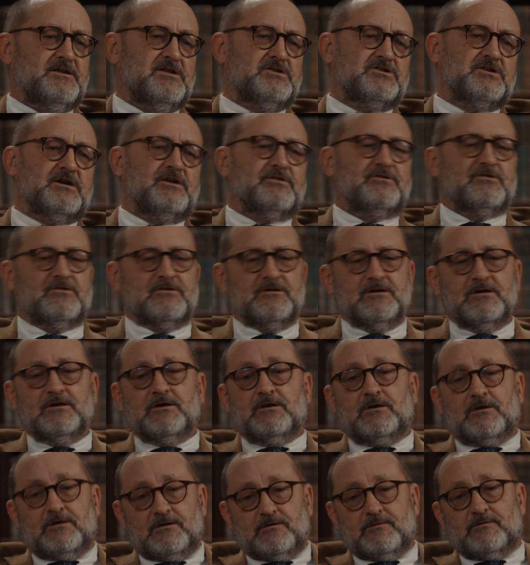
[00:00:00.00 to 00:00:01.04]
on each other
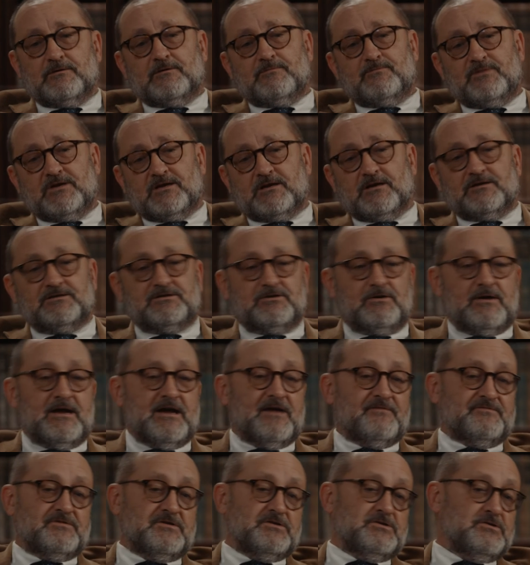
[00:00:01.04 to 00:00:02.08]
because you
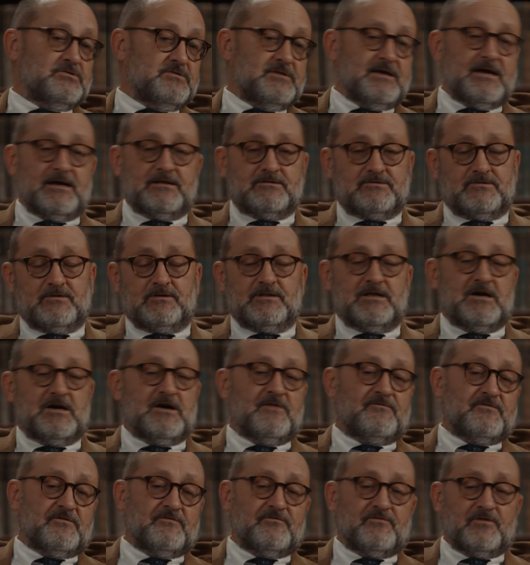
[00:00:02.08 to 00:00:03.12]
have to do that to
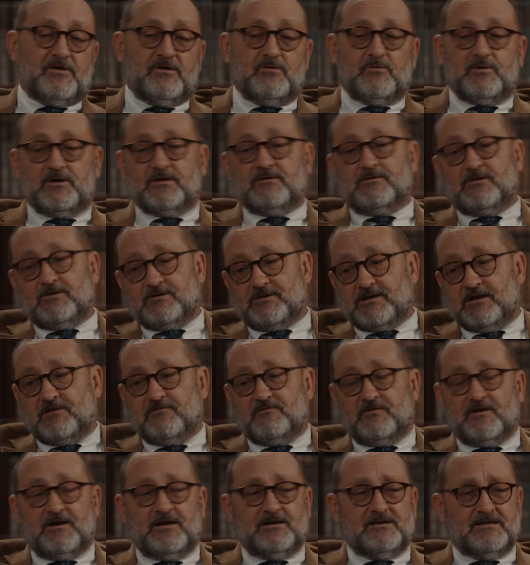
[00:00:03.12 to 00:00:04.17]
allow for free will. Okay,
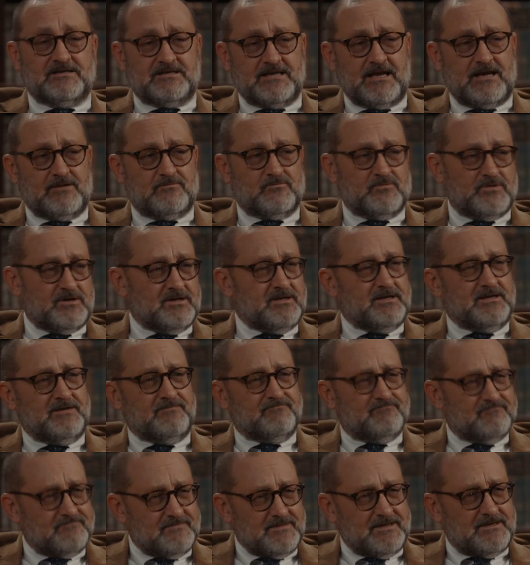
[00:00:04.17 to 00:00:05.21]
fine. Does that
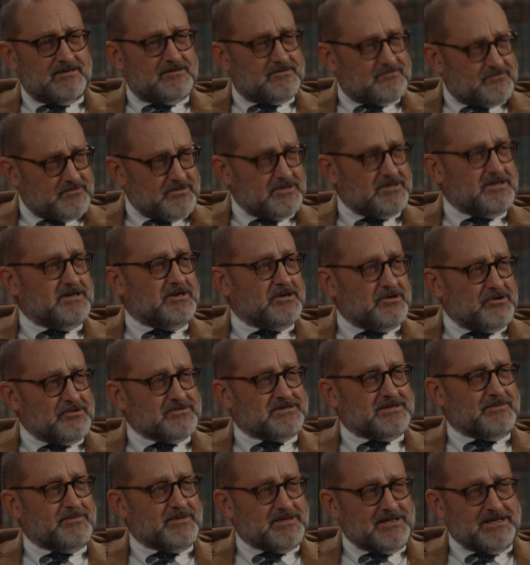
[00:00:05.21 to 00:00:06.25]
really
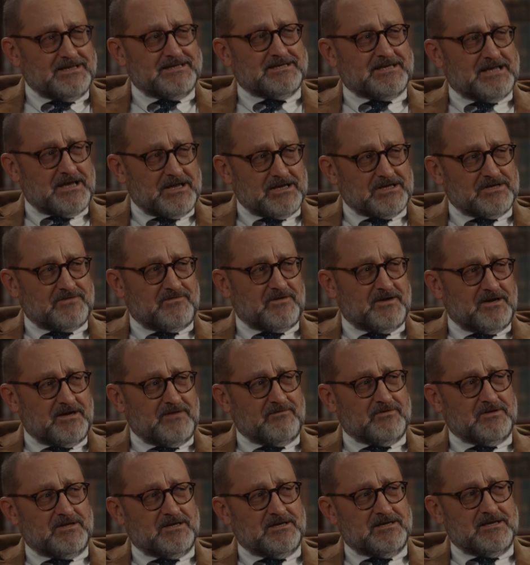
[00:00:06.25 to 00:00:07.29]
ultimately satisfy
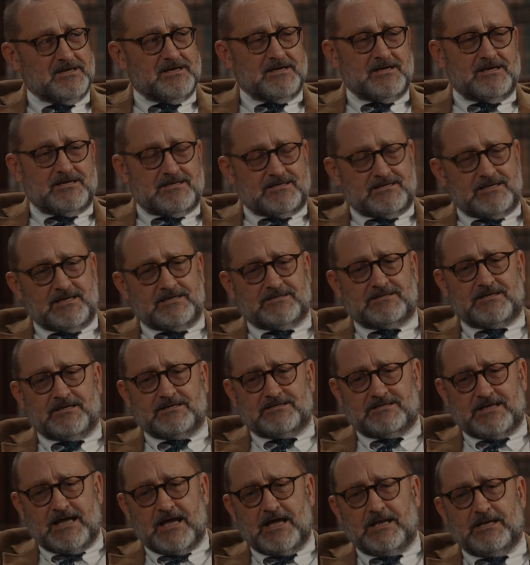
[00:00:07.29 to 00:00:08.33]
everything?
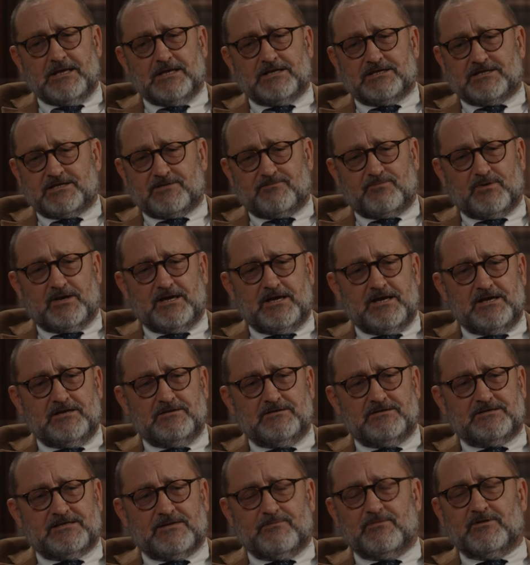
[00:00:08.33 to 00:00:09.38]
Does that
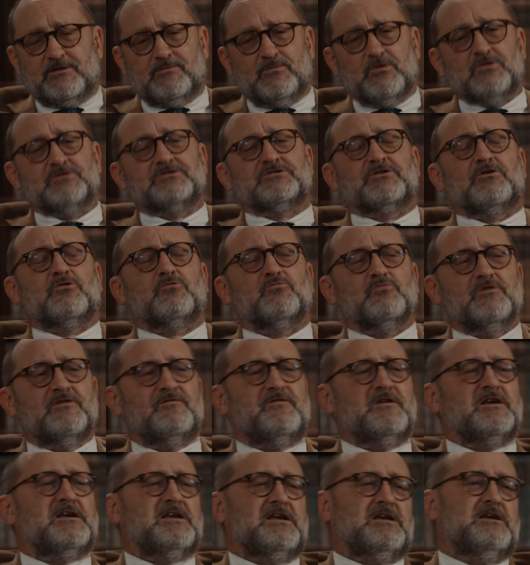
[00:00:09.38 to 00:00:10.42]
explain some of the most
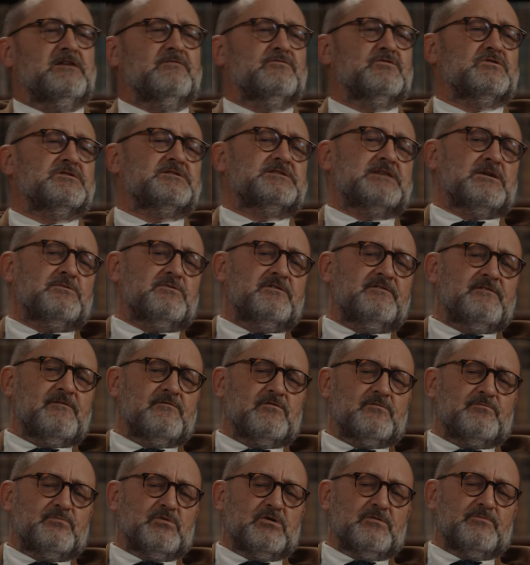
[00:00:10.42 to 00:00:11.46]
horrific evils that we've
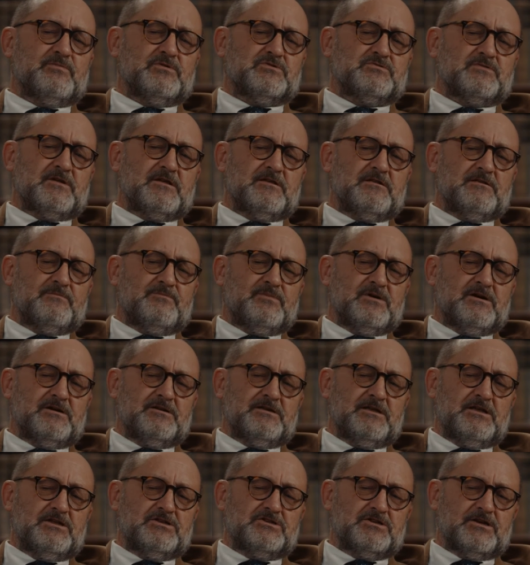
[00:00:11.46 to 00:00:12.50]
ever perpetrated
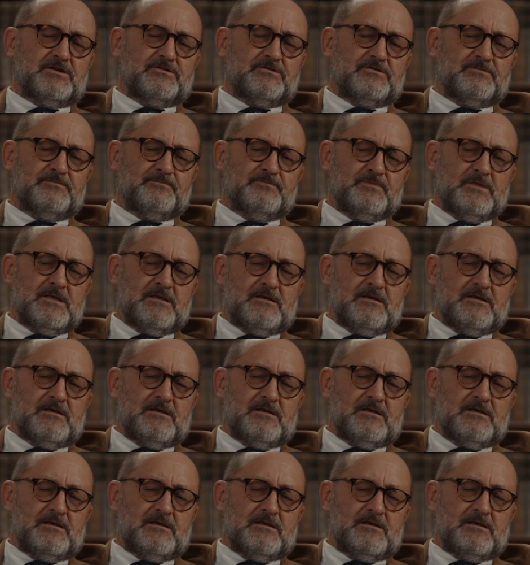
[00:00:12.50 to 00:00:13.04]
upon each other?